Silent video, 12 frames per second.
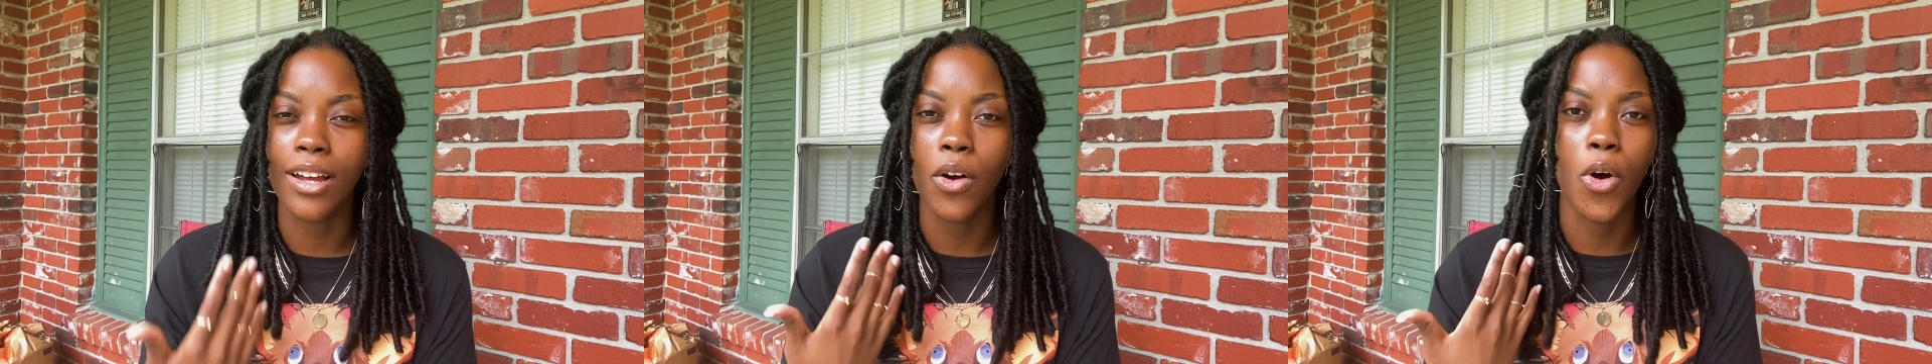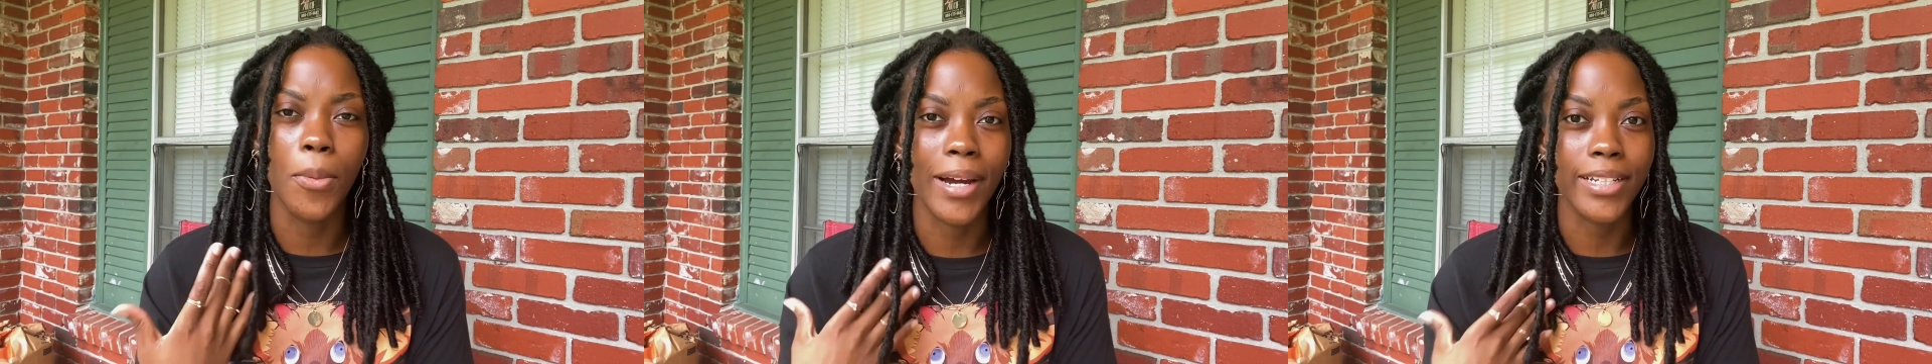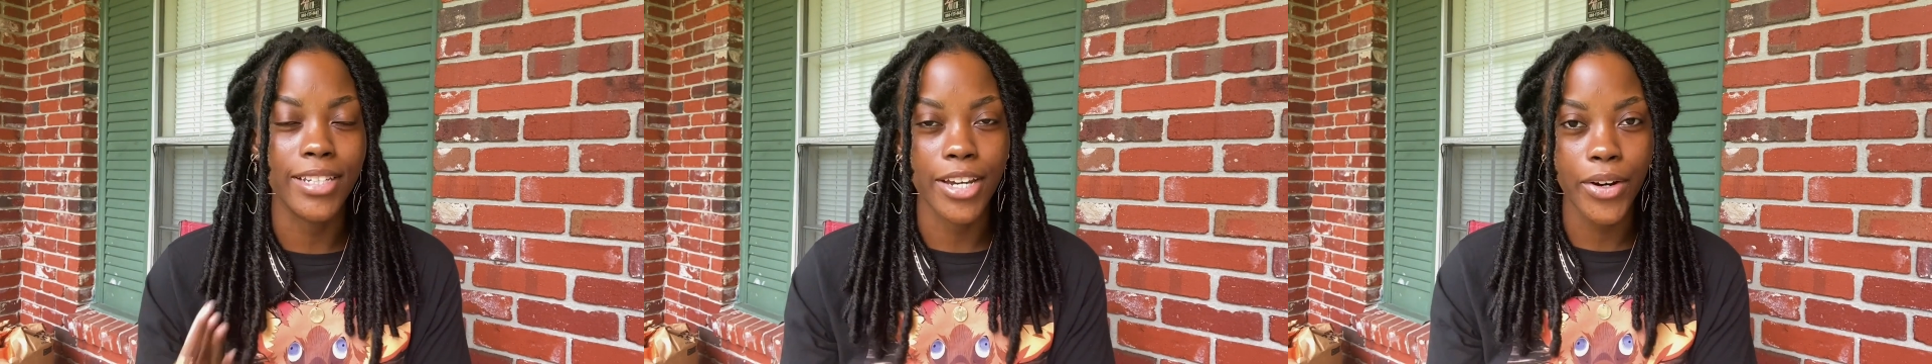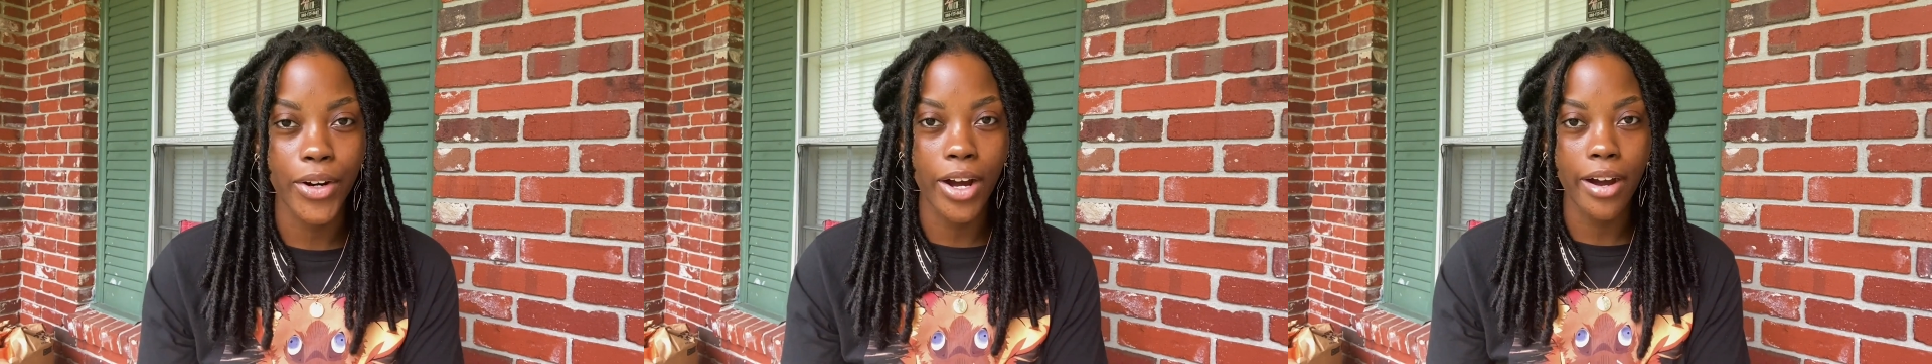or my
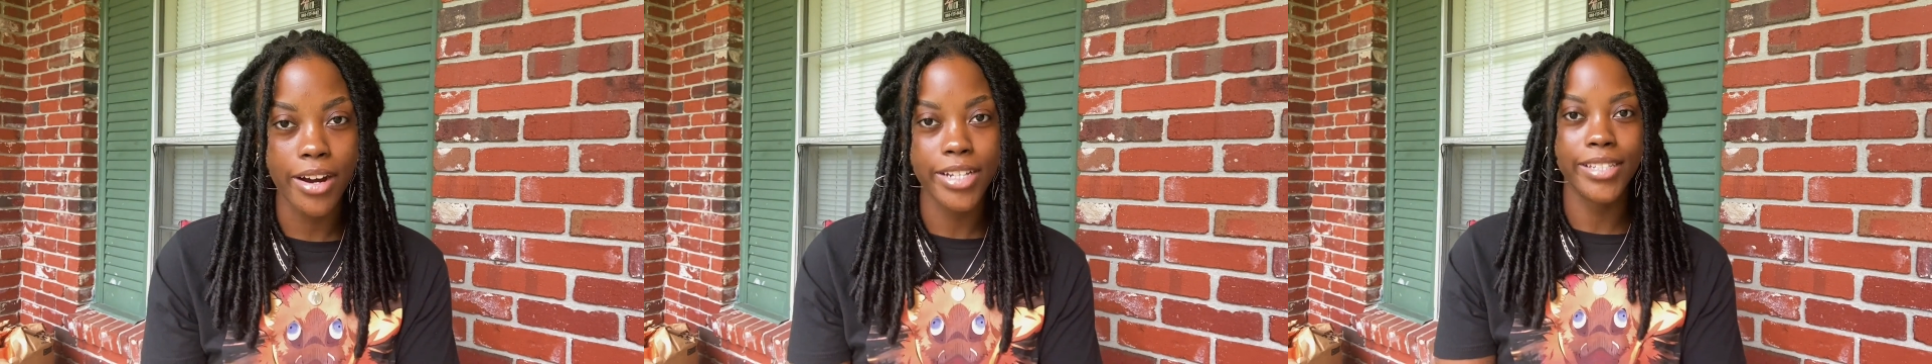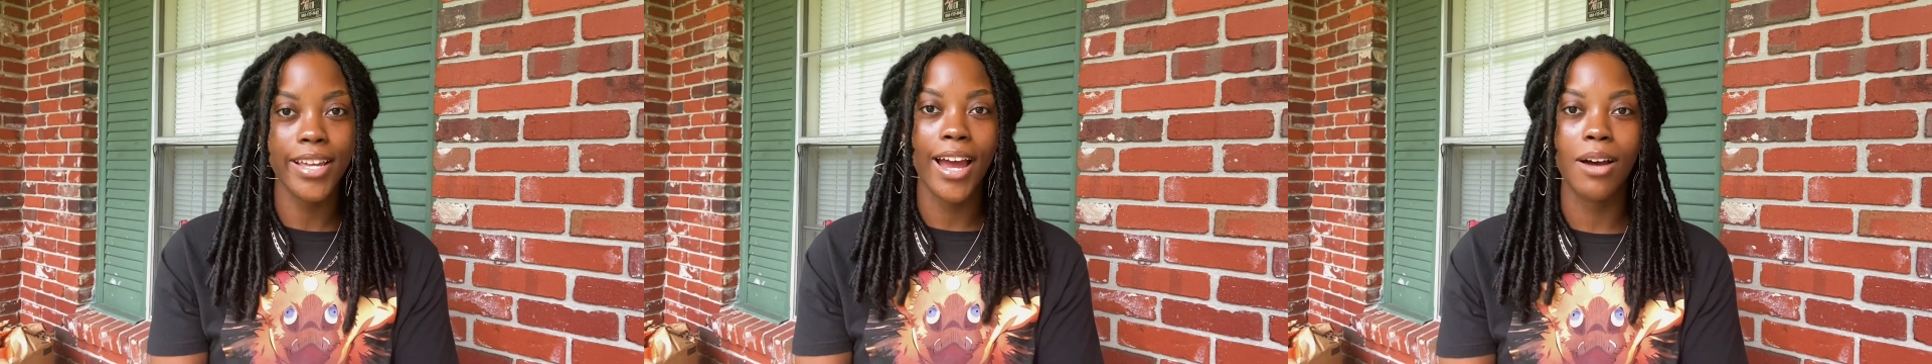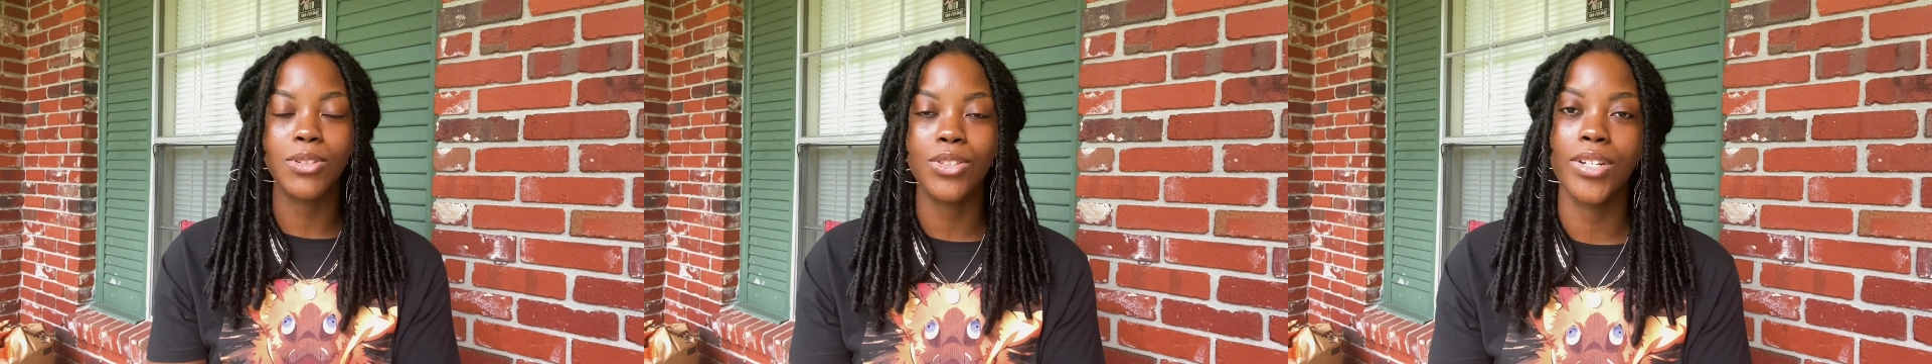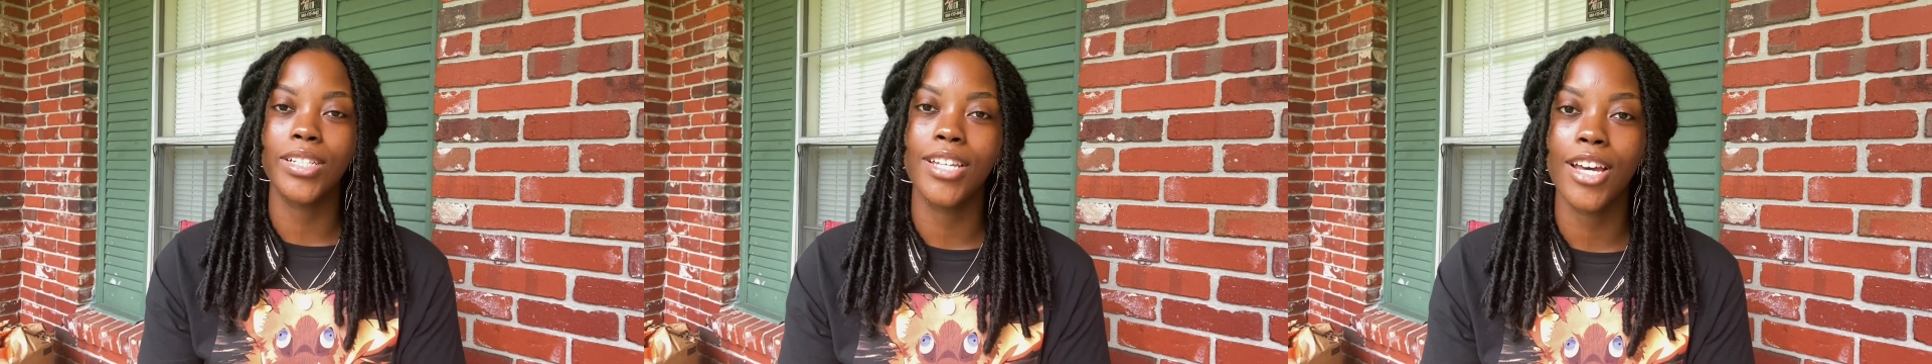tarot cards that I was
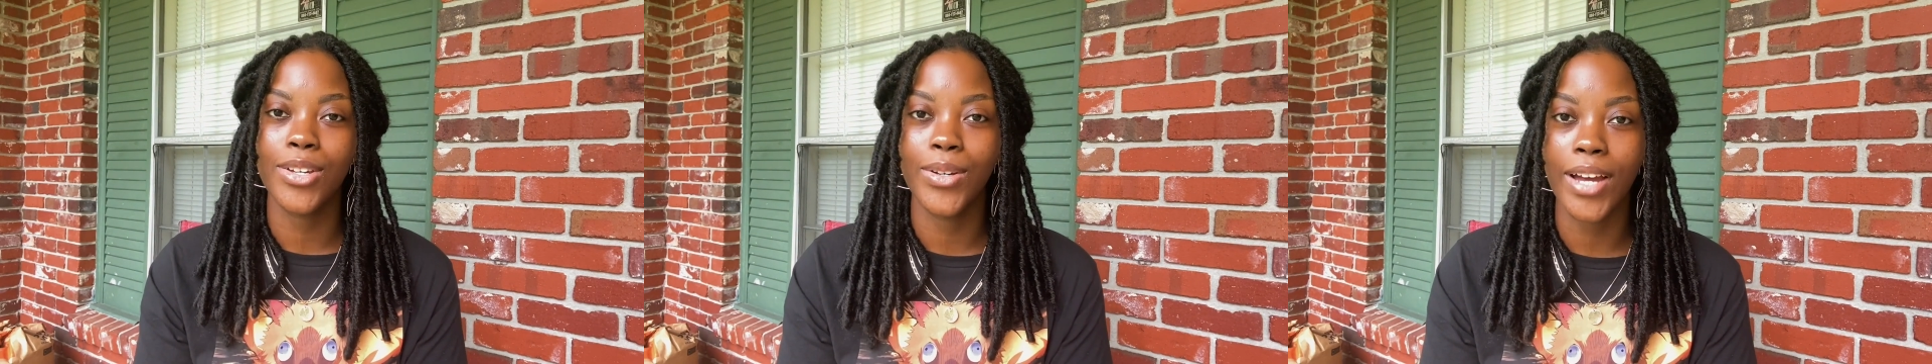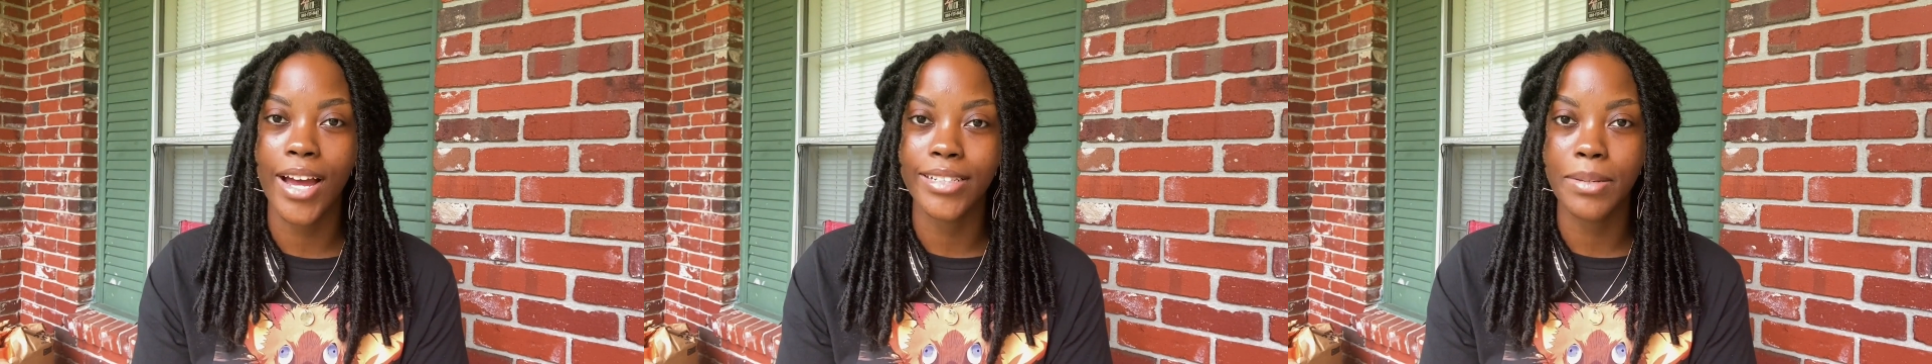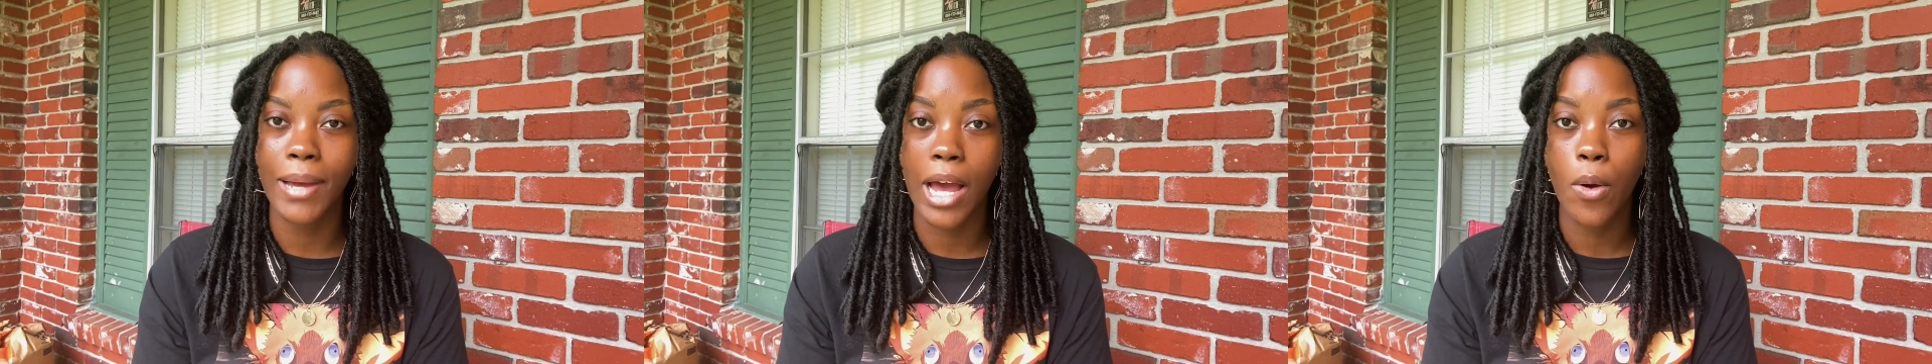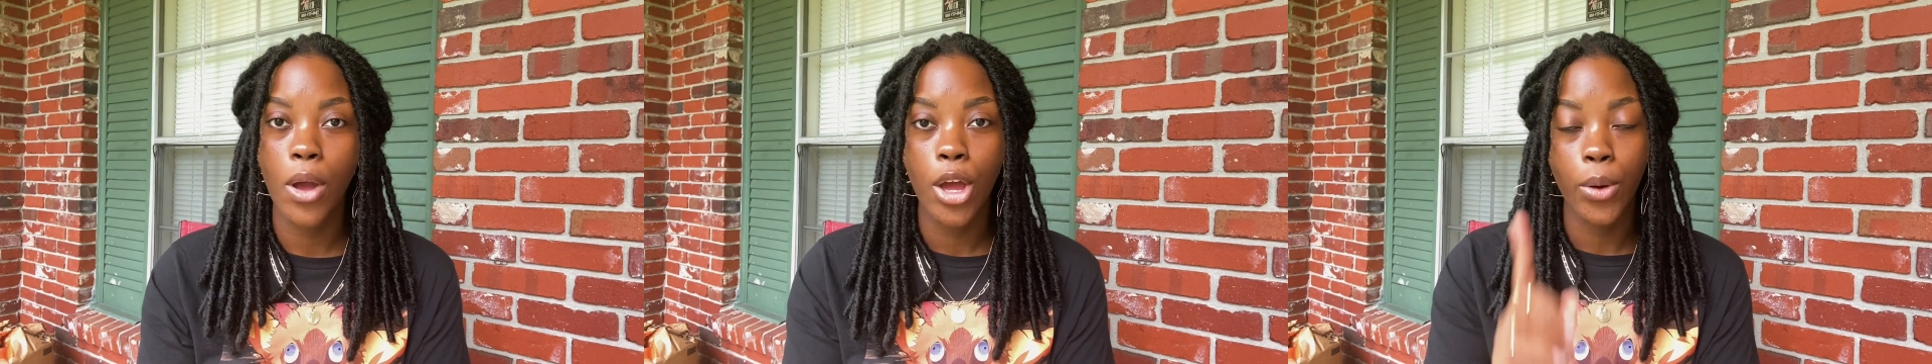going to tell you guys about?